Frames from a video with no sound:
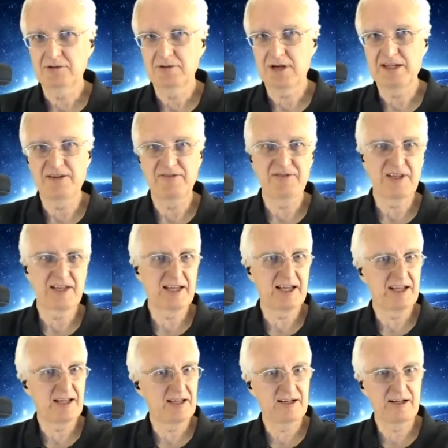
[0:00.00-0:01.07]
I didn't feel like
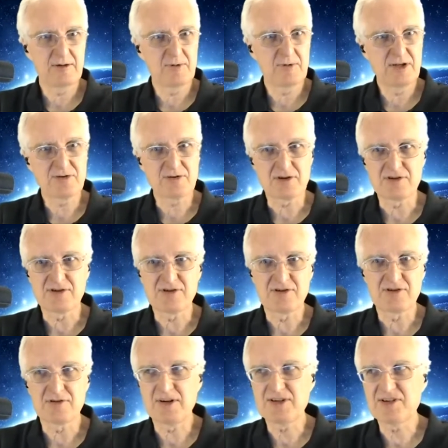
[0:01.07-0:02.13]
I had any resources.
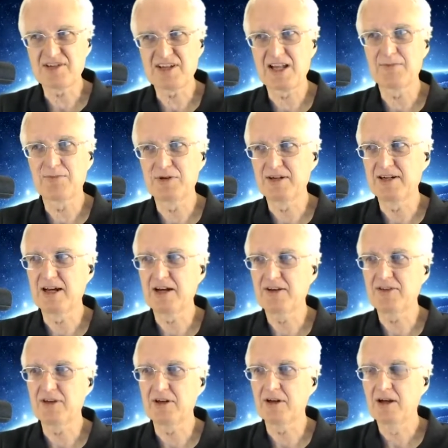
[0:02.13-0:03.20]
So I just kind of put it
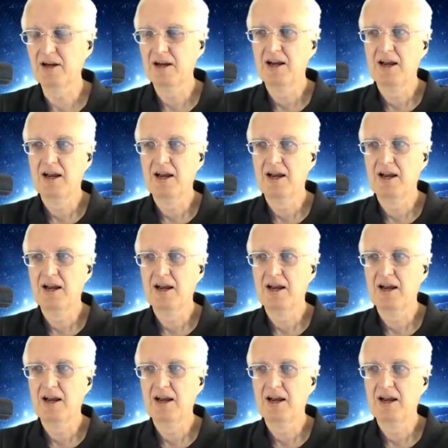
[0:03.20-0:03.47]
out there.